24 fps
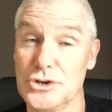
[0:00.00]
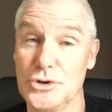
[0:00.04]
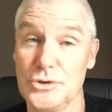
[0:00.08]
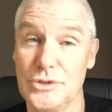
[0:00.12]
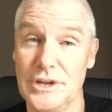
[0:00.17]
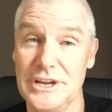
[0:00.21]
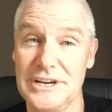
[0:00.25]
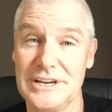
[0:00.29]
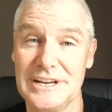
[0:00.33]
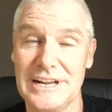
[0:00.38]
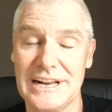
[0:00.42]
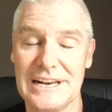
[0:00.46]
who
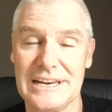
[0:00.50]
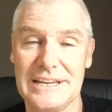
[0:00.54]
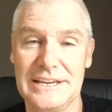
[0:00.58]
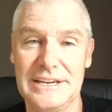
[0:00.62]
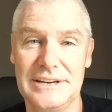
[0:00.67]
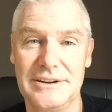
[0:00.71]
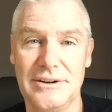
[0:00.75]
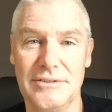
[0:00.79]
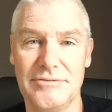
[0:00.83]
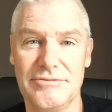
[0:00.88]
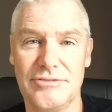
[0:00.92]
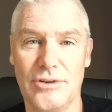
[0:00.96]
then
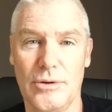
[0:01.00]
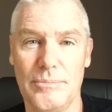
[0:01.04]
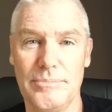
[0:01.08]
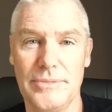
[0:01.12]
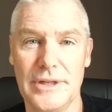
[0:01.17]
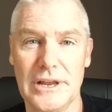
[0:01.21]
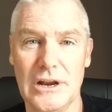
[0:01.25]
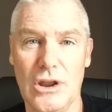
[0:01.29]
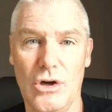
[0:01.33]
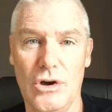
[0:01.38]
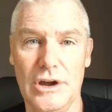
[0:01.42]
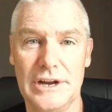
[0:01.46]
cleared it from
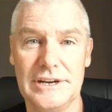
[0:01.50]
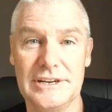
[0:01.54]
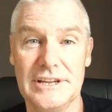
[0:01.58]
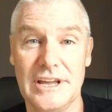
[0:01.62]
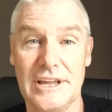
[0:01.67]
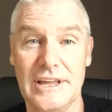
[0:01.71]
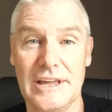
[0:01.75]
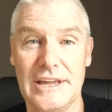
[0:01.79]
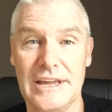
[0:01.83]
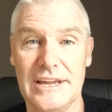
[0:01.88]
their line.